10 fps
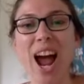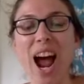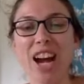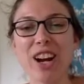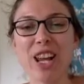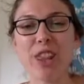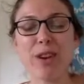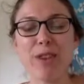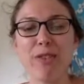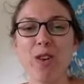Hi, grade
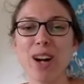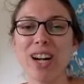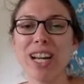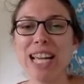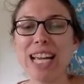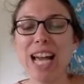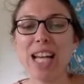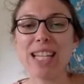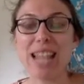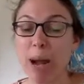3-4.
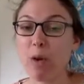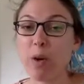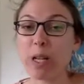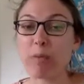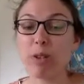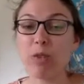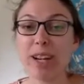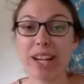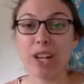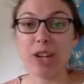Today I'm going to be
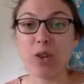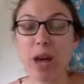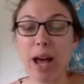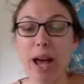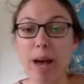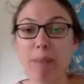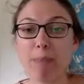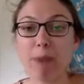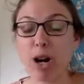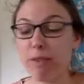reading you
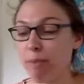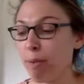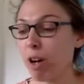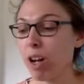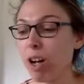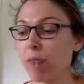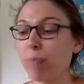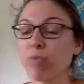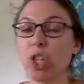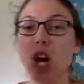part of a book
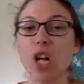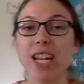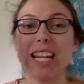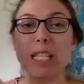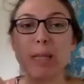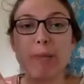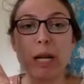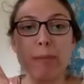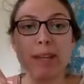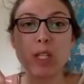called
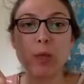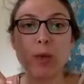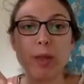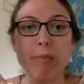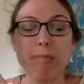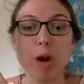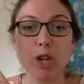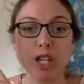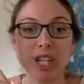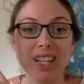Experiments with
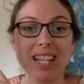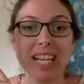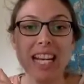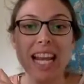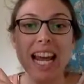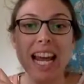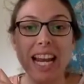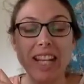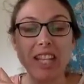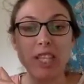Motion.
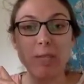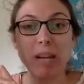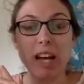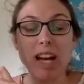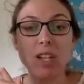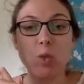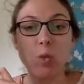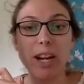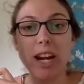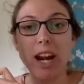And this is because
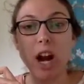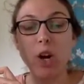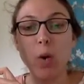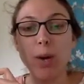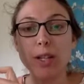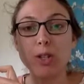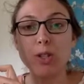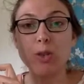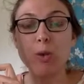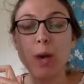we are going
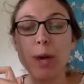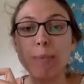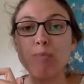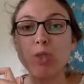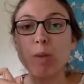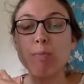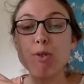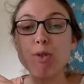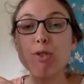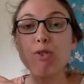to
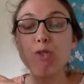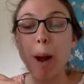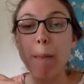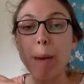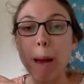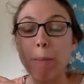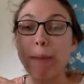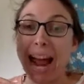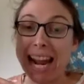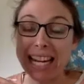move from
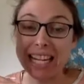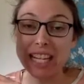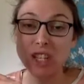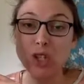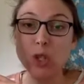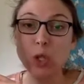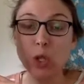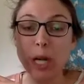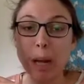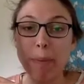magnets to
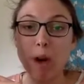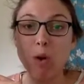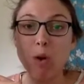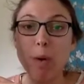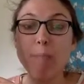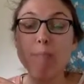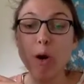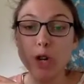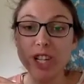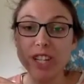learning about
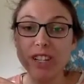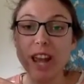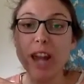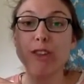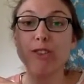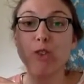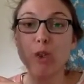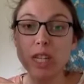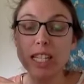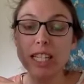motion and
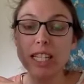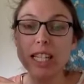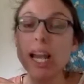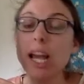forces.